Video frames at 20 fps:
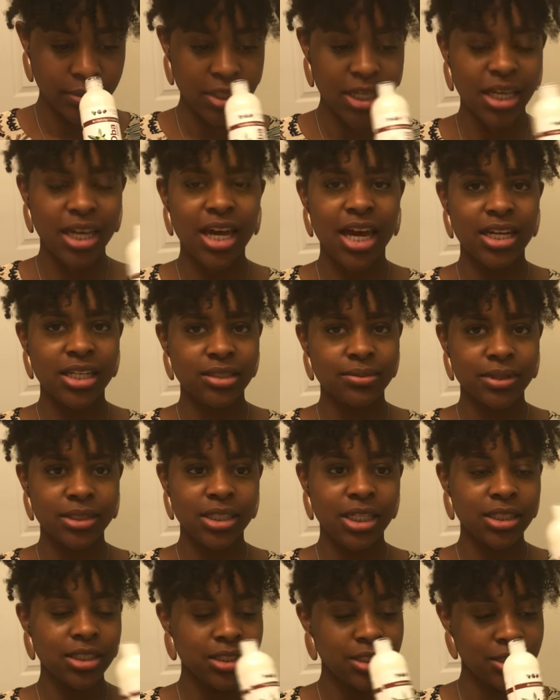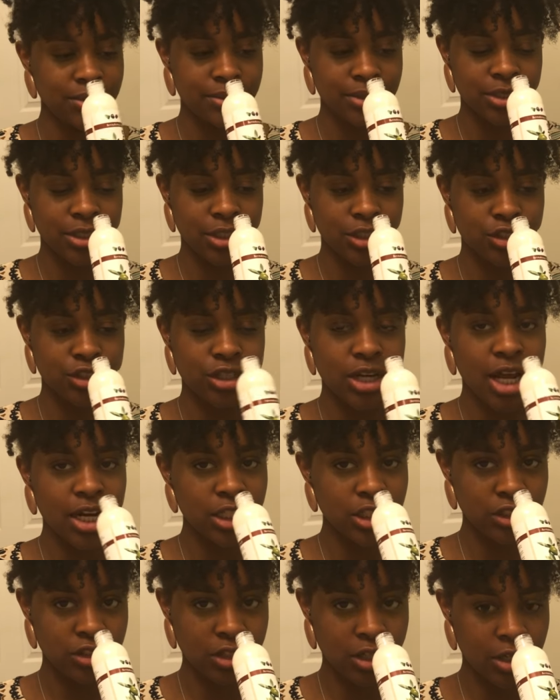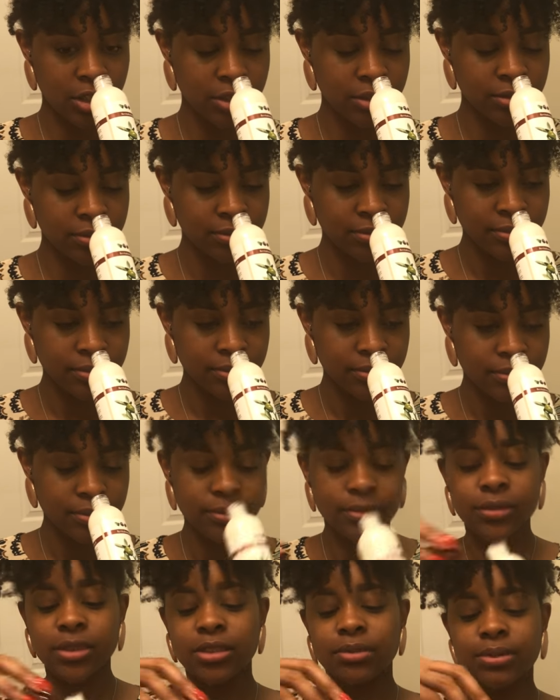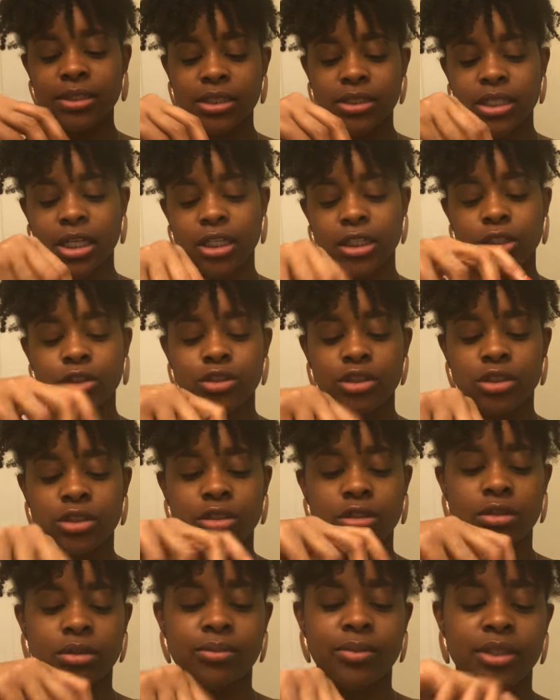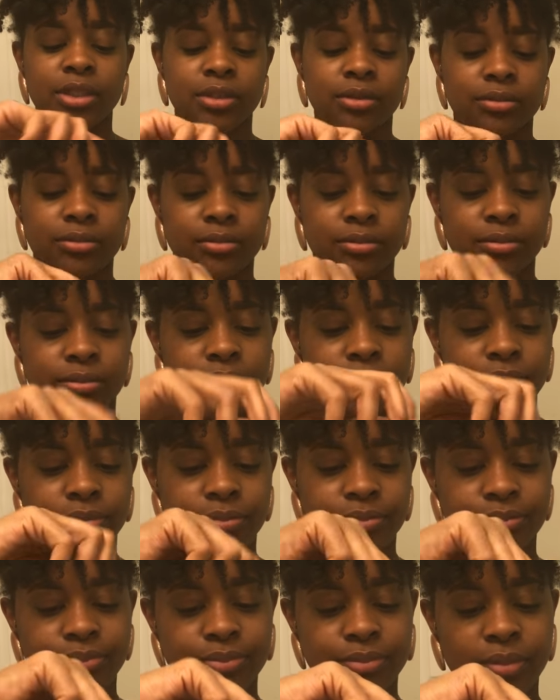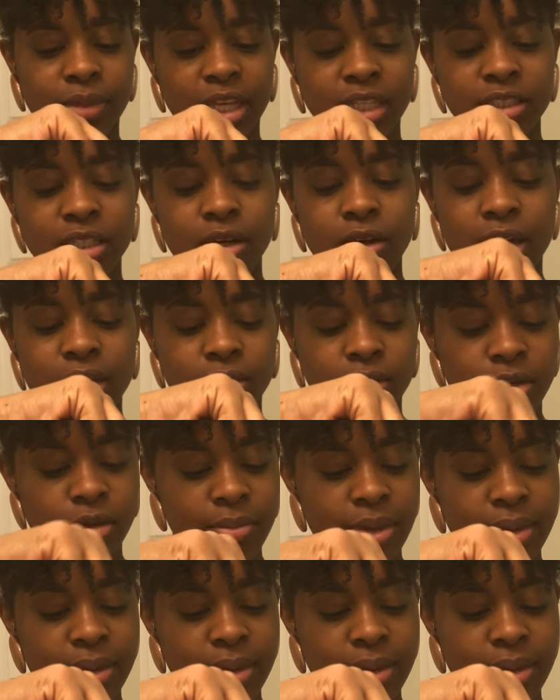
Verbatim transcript: It kind of smells like the deep conditioner, not as strong. It smells like lotion a little bit. So I don't know,